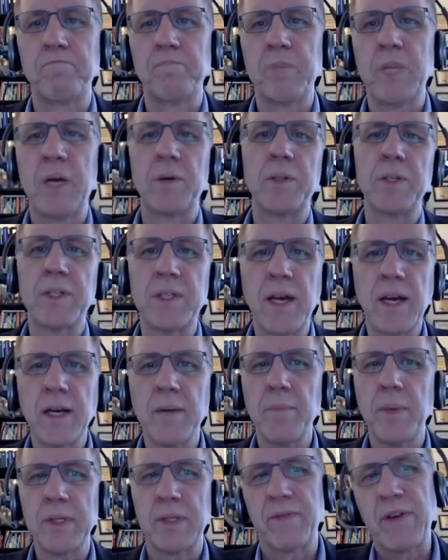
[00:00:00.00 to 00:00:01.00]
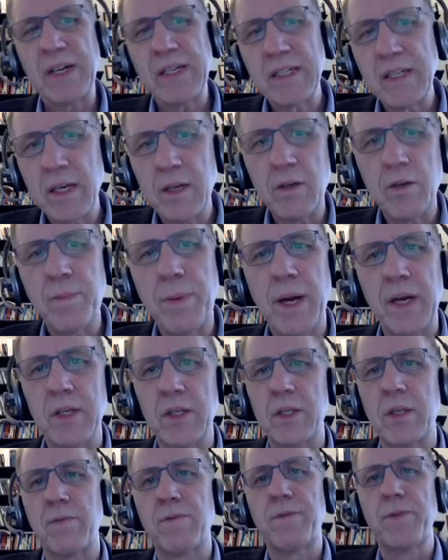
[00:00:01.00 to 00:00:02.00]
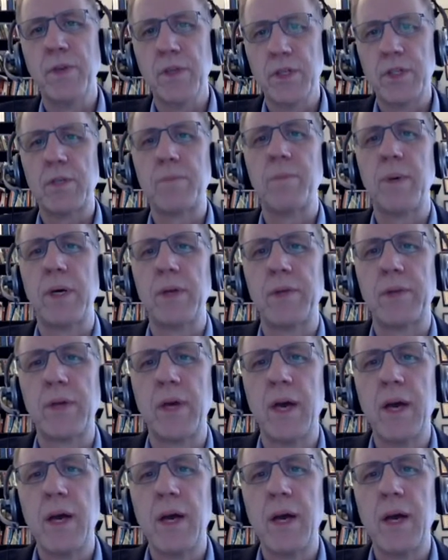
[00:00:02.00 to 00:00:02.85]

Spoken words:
Now in the second month, if I can get you past the first month,